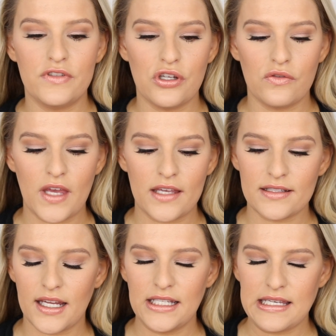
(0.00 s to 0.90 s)

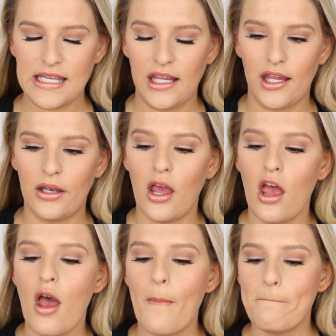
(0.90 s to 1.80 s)
2019,
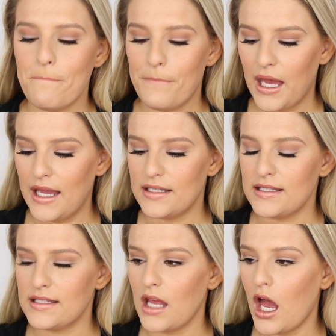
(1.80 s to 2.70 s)

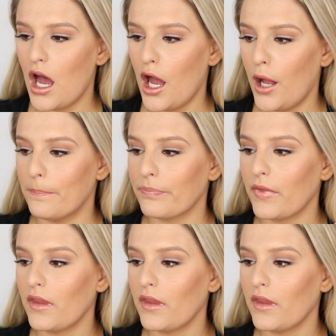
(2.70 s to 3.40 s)
but um,